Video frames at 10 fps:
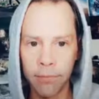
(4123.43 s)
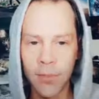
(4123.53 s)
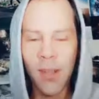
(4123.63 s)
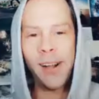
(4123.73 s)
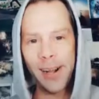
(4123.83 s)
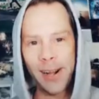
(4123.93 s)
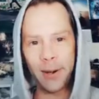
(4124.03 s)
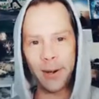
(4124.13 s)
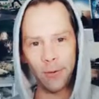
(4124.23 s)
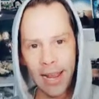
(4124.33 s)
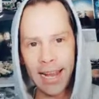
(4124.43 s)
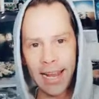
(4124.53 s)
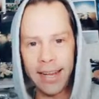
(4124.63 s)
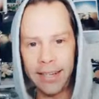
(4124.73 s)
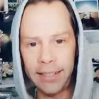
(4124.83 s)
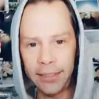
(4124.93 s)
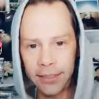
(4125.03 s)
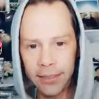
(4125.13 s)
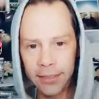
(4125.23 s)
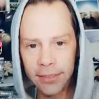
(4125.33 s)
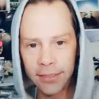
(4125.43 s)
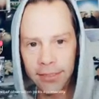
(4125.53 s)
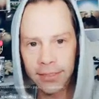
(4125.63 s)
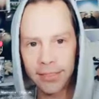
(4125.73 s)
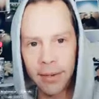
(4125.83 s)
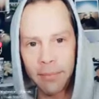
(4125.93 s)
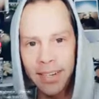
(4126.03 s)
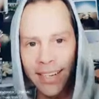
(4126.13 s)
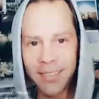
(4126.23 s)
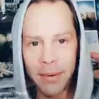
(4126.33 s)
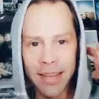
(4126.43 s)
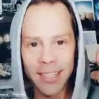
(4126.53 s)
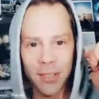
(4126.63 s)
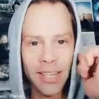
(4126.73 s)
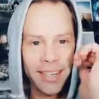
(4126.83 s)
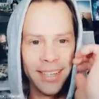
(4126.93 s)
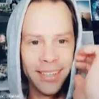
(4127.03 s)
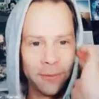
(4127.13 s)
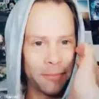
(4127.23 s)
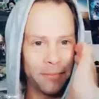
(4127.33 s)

Oh, right, Caitlin. Literally, my ears are ringing now.